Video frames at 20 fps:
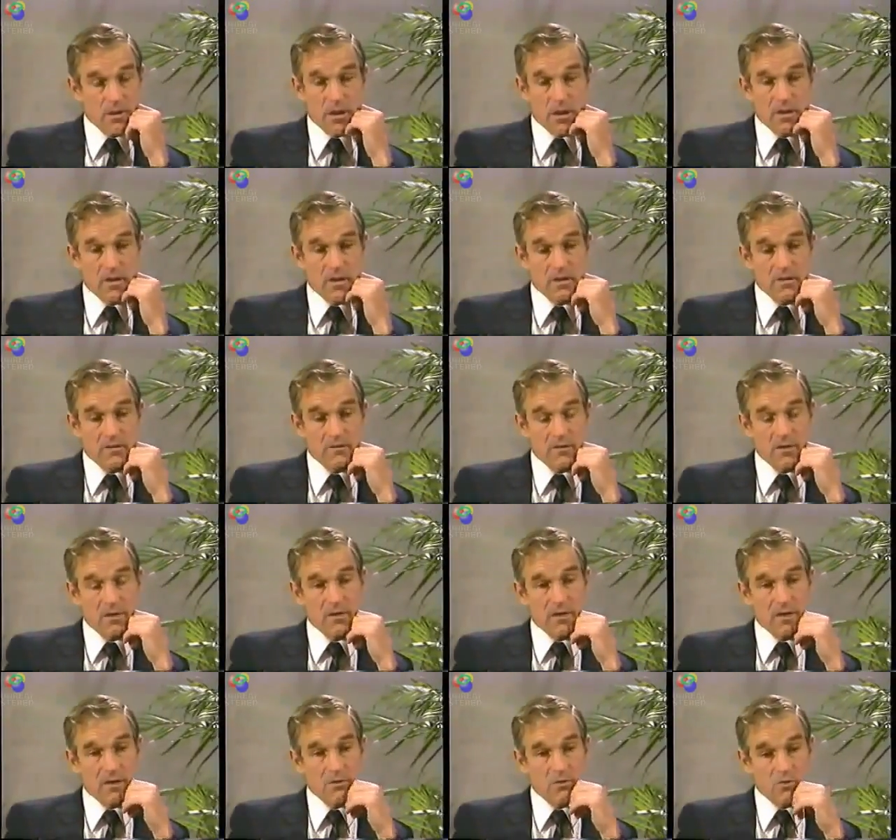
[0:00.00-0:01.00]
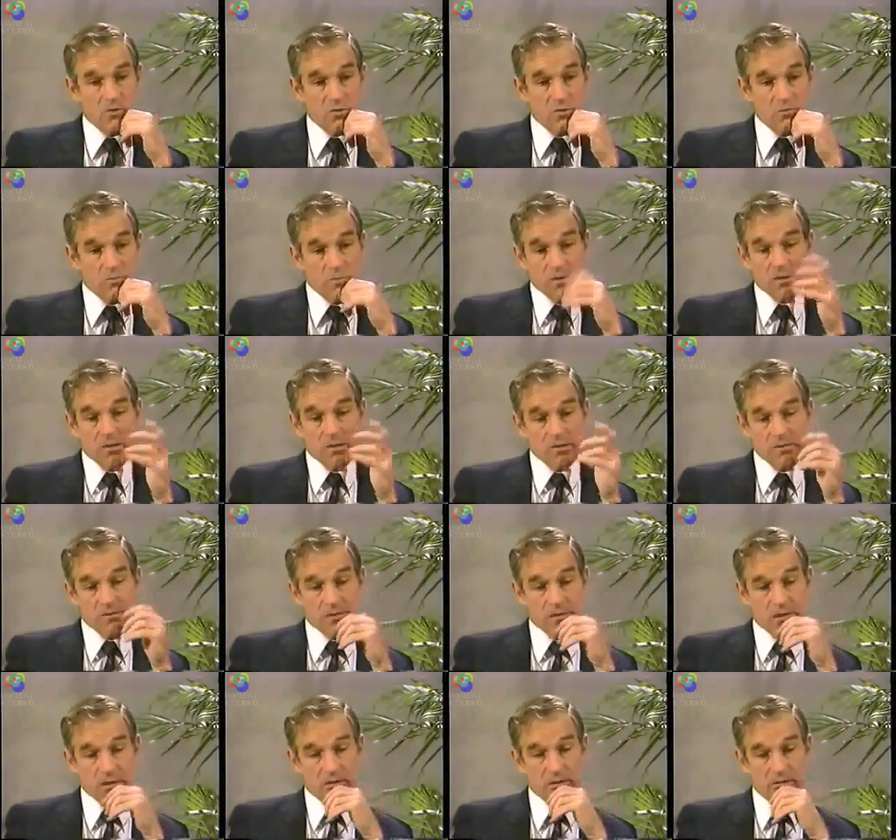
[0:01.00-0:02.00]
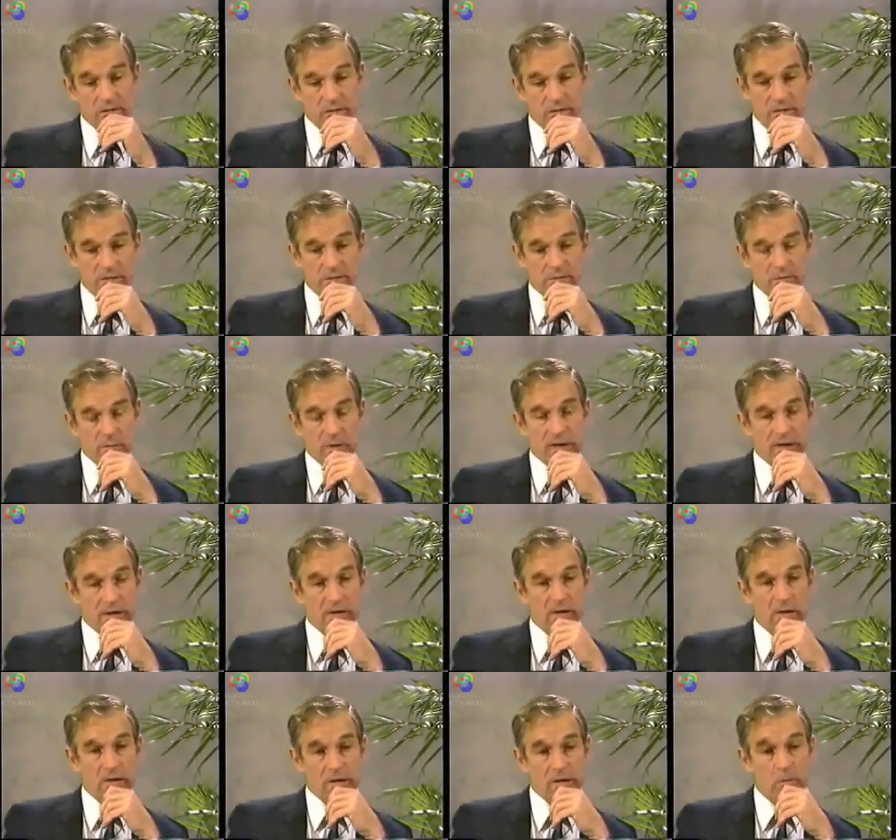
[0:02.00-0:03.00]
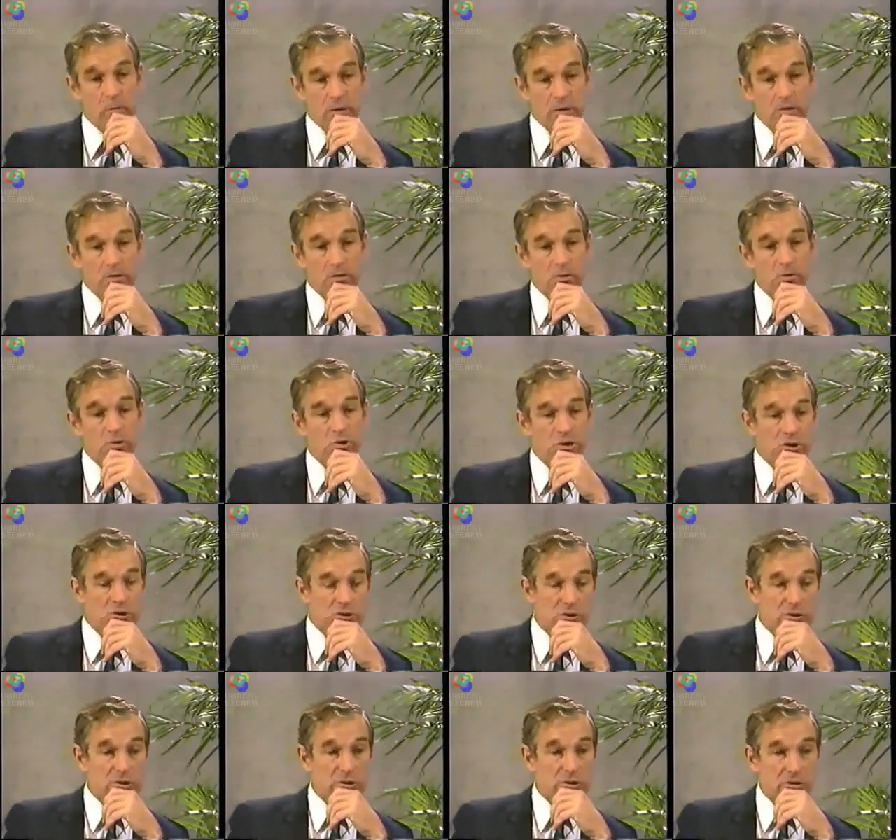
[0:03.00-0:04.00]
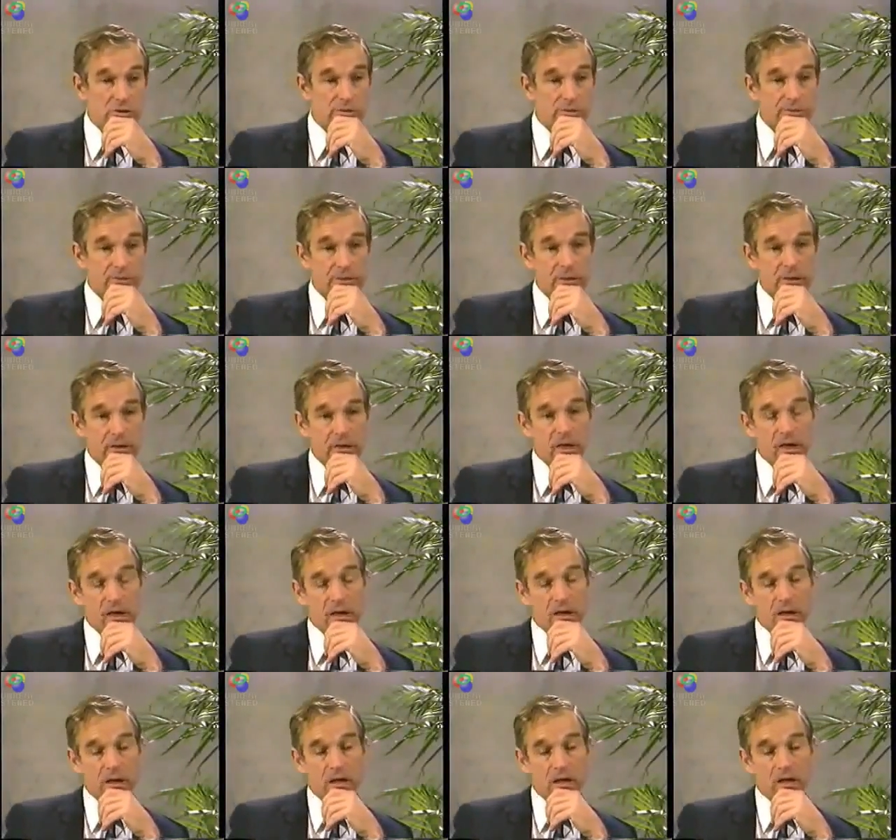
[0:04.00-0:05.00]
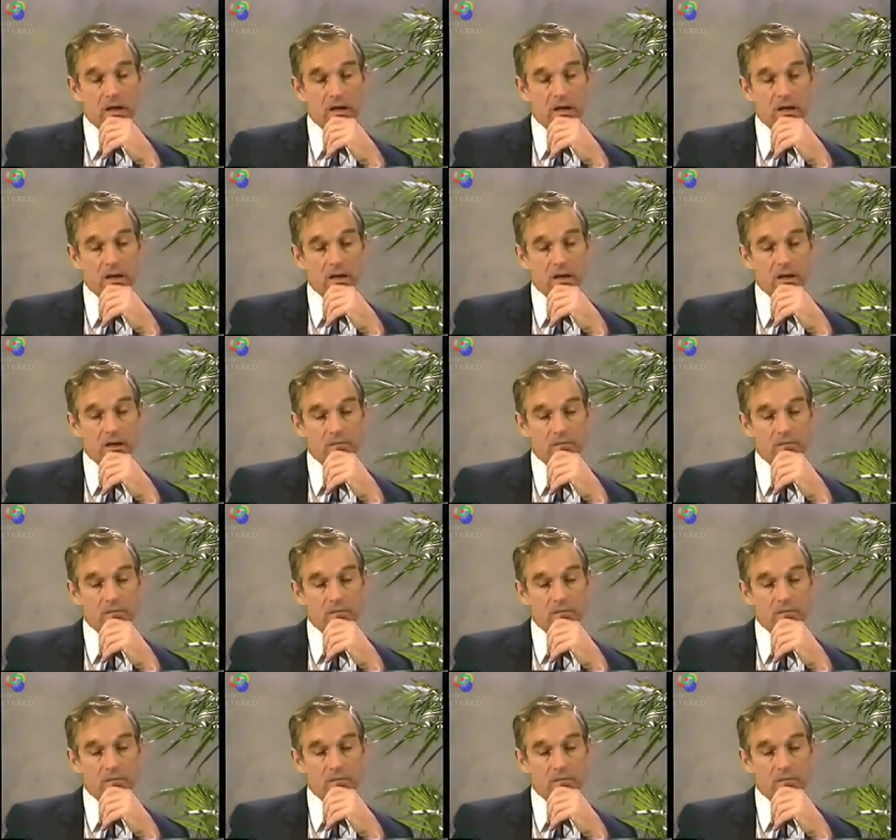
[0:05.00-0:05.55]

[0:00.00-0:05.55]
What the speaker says: I think it's very dangerous because we literally will lose control. And